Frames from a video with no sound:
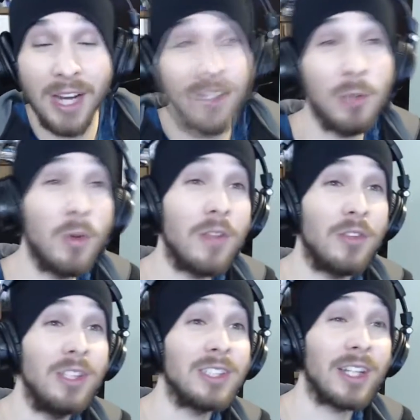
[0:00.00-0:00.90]
I did one of
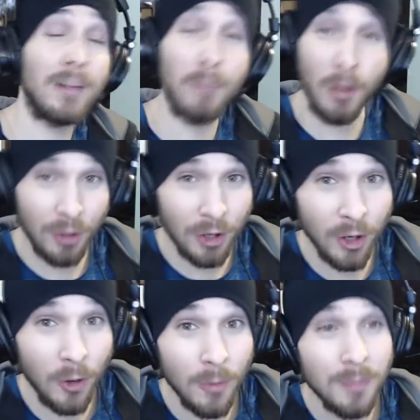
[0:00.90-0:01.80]
these like a month
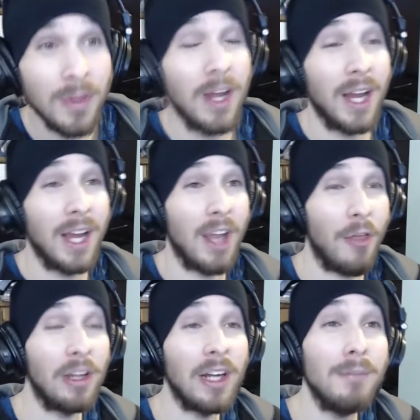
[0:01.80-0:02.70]
ago, and I
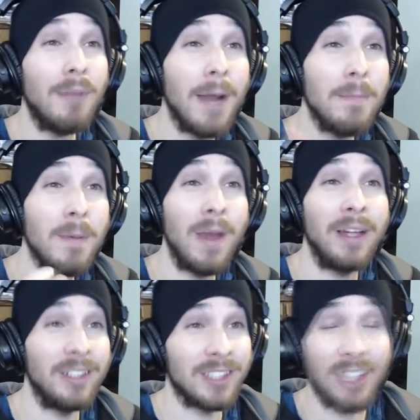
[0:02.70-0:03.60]
think I might be
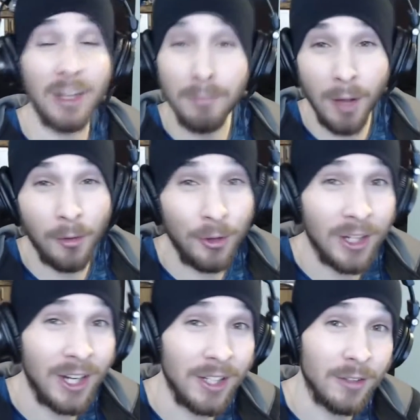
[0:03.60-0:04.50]
making this like a monthly
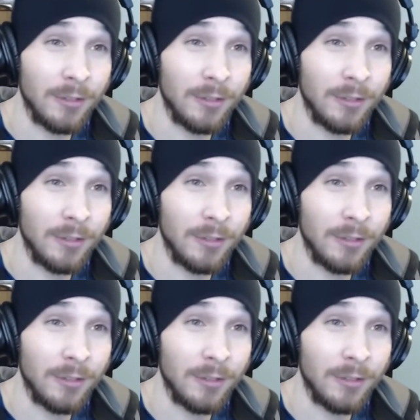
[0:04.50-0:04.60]
kind